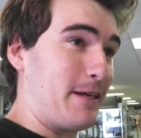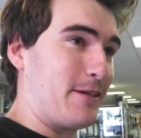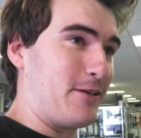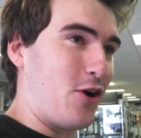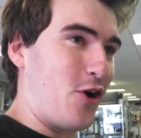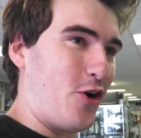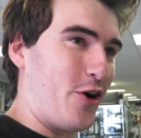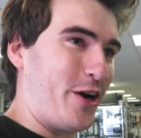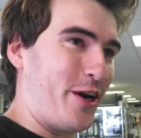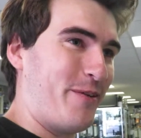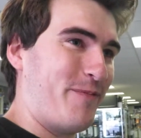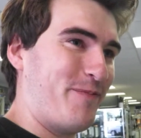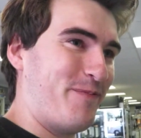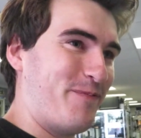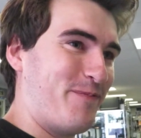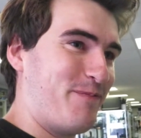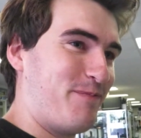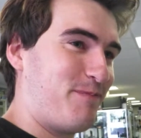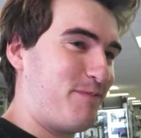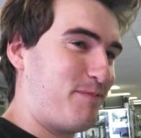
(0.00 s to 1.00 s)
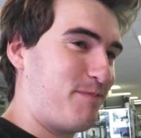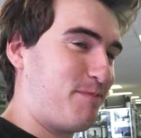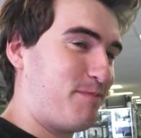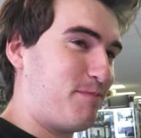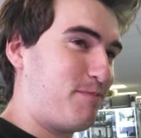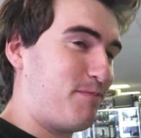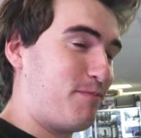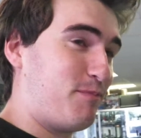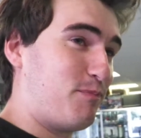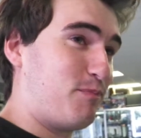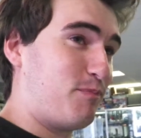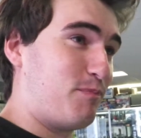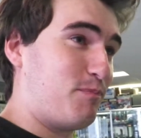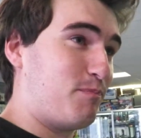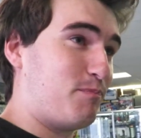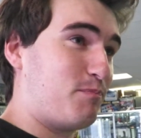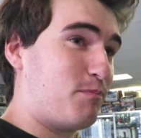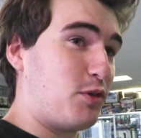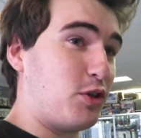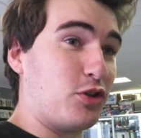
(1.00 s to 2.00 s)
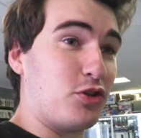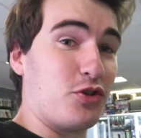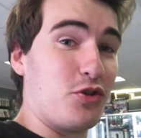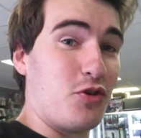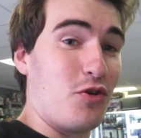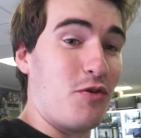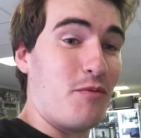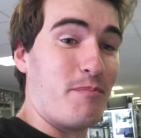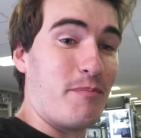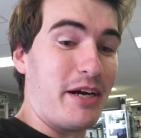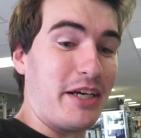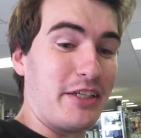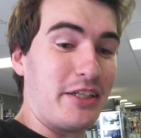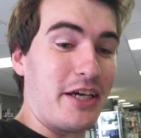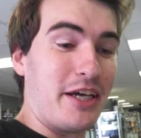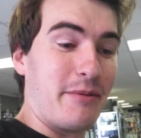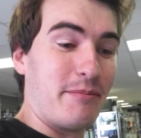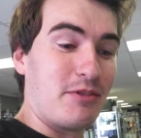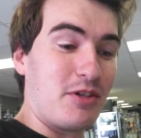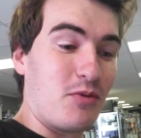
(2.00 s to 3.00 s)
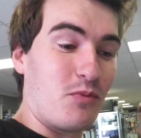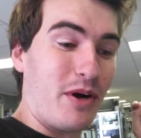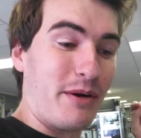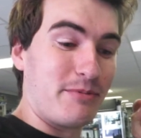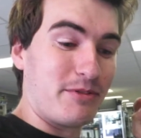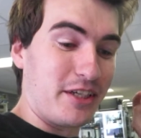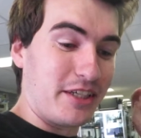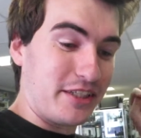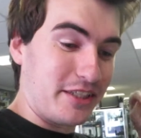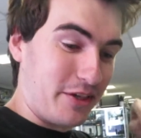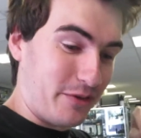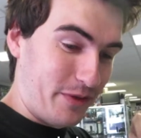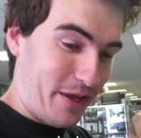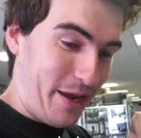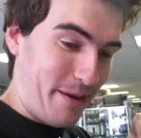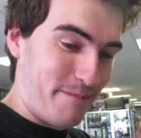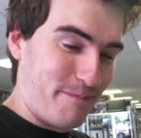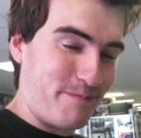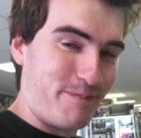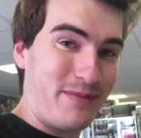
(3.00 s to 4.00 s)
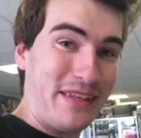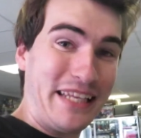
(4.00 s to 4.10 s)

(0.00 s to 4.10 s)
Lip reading: Sorry. Good store, Mind Games, website down there.